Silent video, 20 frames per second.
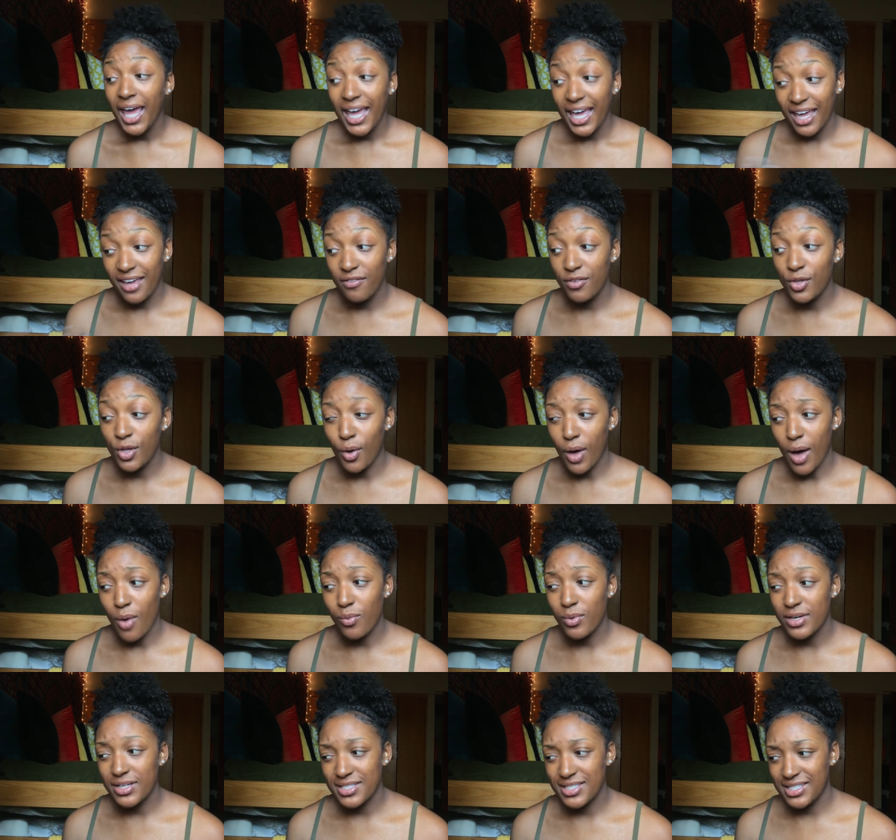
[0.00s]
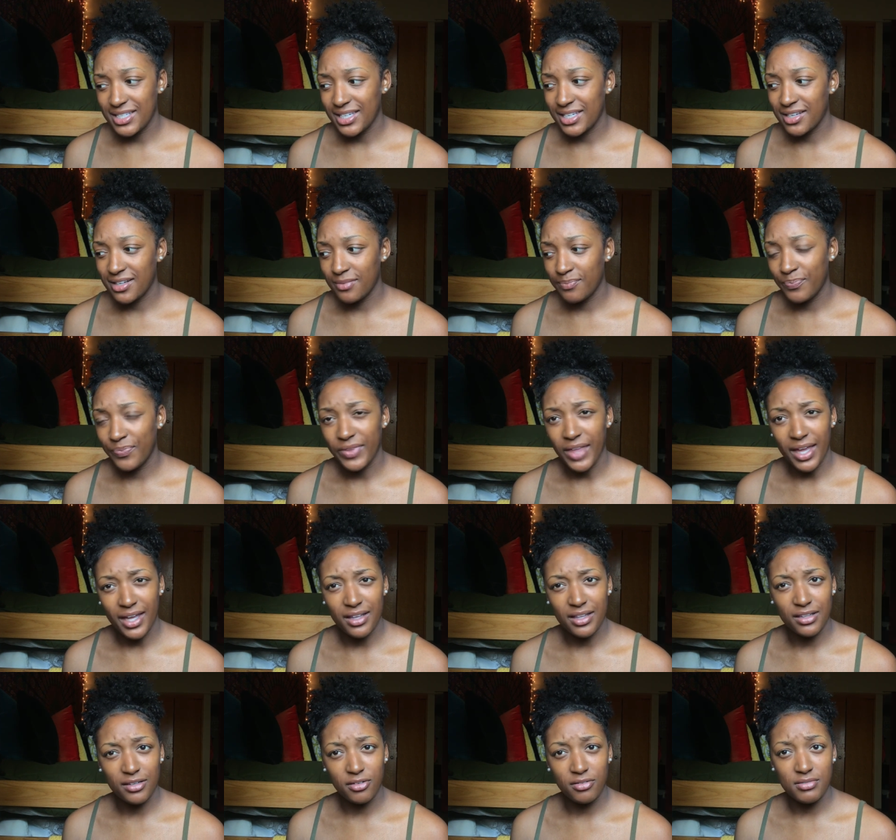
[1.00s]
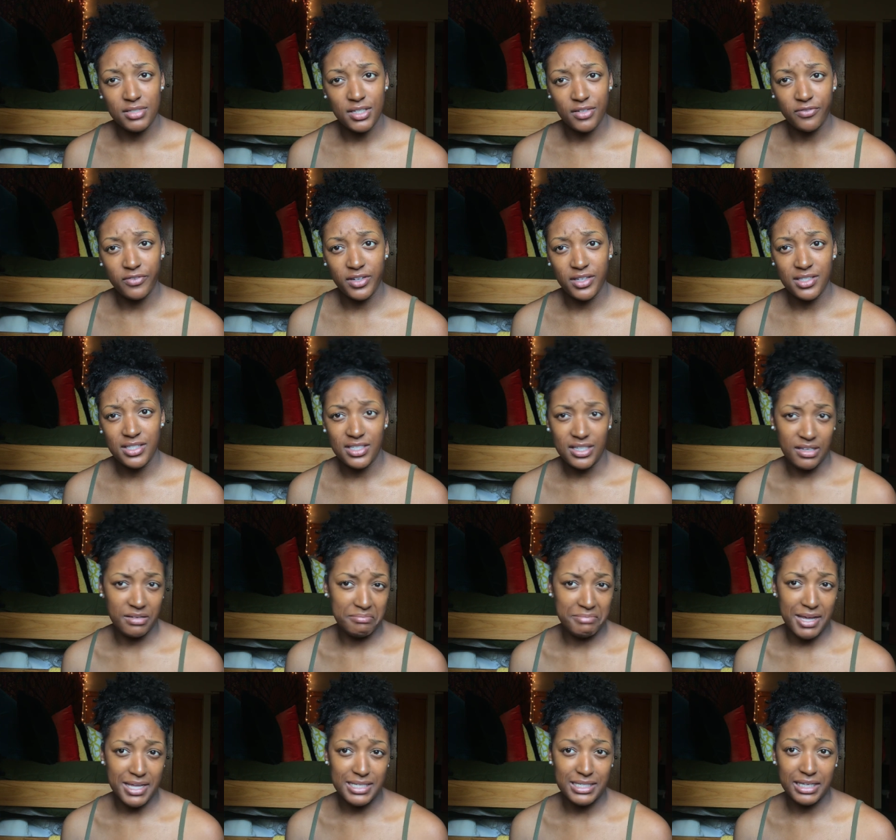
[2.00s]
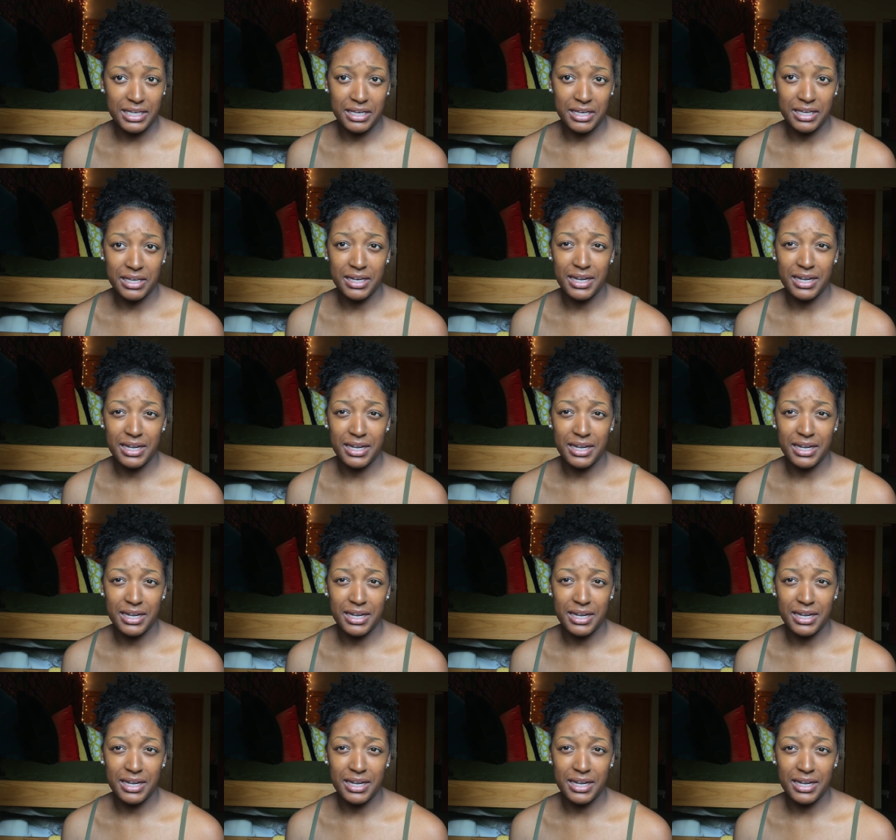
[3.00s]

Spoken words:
even though I was seeing like a little difference in my skin.